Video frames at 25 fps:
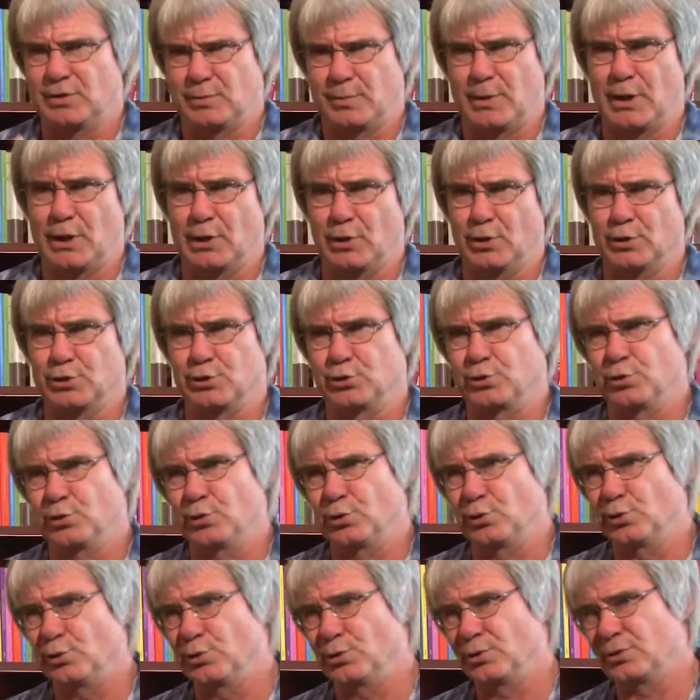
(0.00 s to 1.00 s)
it's
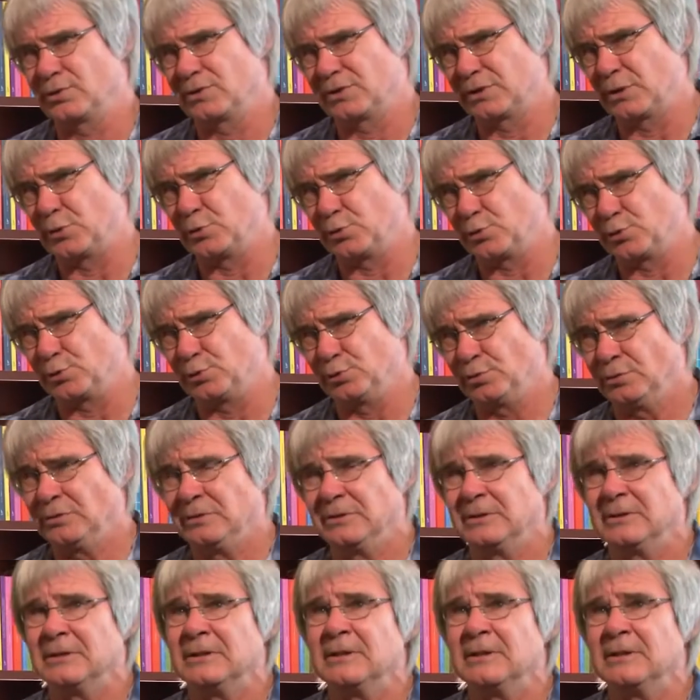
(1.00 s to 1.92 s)
biological or social.